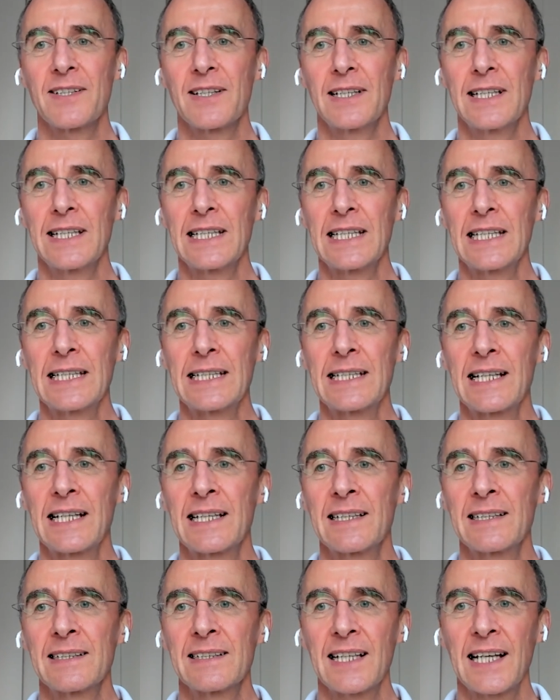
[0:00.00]
Lead
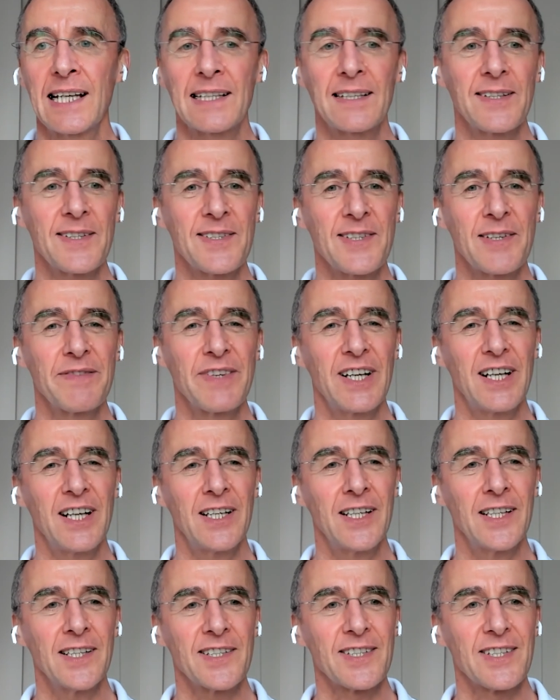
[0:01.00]
and Atlas of the
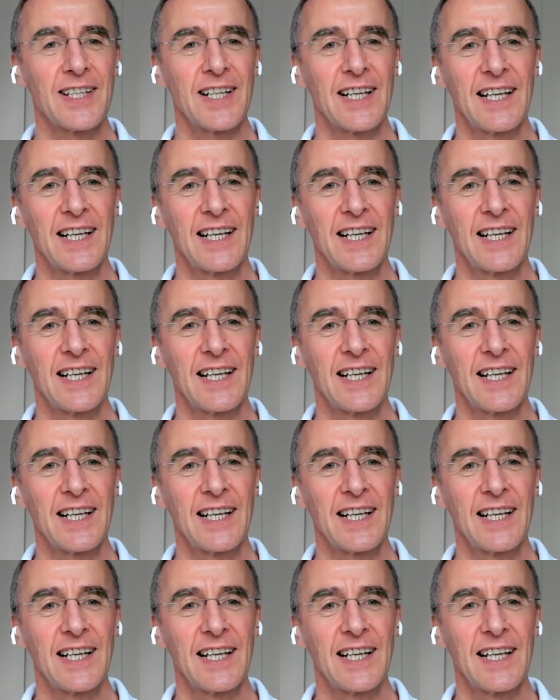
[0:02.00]
Heart.